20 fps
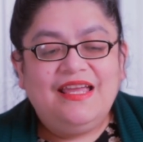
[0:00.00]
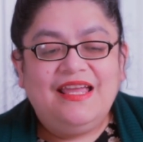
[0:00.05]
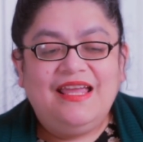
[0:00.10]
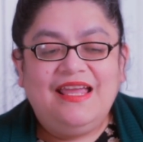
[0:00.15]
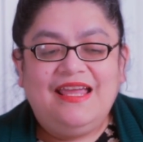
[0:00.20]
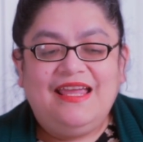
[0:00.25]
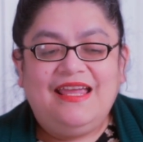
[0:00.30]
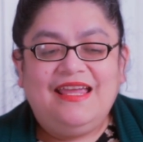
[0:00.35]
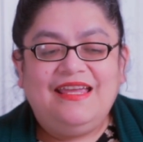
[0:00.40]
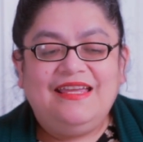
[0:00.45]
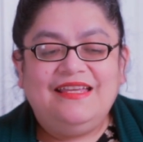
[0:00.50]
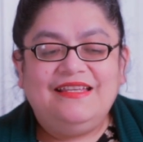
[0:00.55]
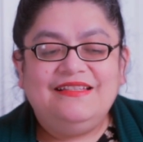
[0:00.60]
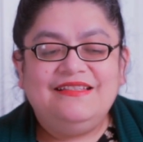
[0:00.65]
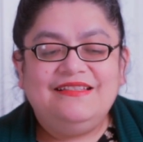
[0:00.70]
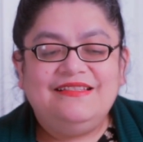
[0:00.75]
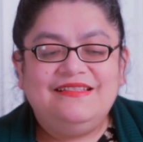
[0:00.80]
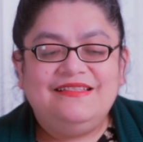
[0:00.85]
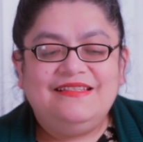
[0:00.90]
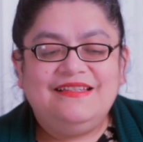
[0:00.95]

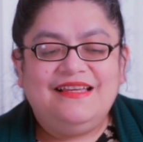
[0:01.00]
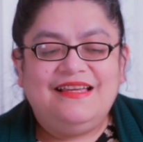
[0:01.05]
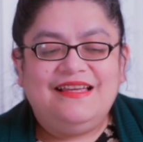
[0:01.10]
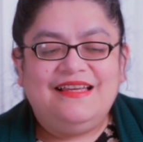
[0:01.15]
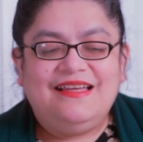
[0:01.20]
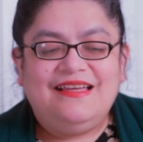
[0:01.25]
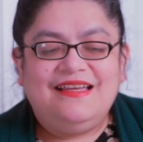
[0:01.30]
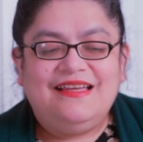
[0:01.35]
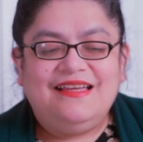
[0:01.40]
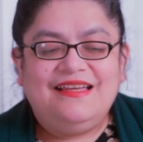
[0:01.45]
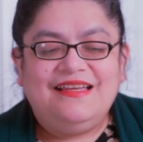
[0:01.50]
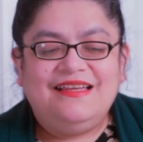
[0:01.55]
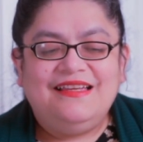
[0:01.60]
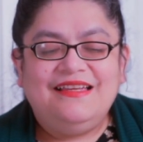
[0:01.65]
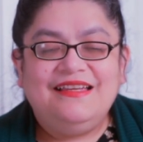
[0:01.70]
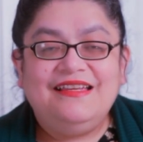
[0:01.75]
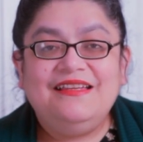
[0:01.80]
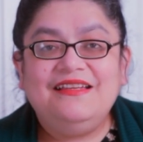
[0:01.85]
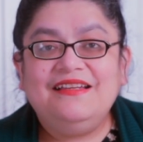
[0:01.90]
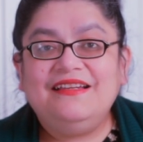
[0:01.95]
And
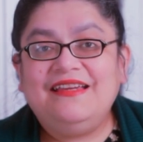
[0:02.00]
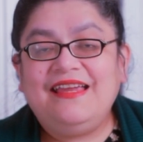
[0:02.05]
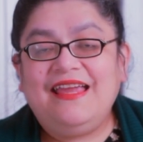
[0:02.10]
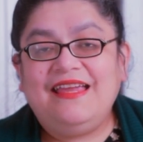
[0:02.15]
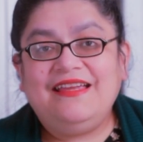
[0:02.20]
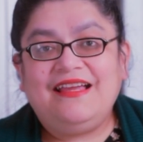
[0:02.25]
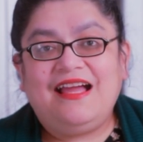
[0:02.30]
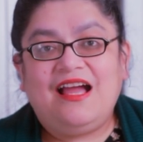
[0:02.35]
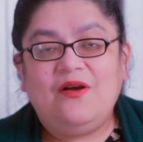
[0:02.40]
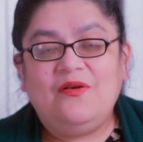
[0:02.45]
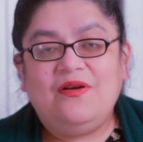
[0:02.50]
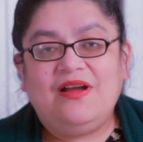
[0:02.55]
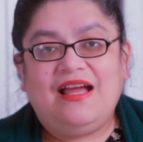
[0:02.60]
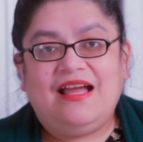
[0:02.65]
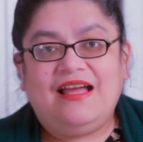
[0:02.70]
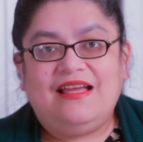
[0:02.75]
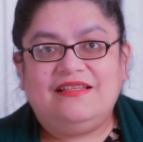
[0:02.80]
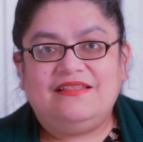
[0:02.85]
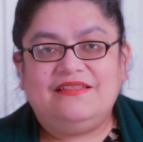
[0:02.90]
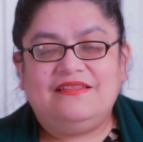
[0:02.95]
Kay Howe
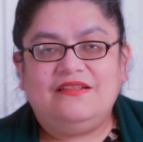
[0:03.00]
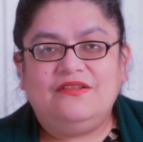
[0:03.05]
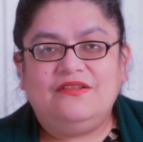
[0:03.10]
has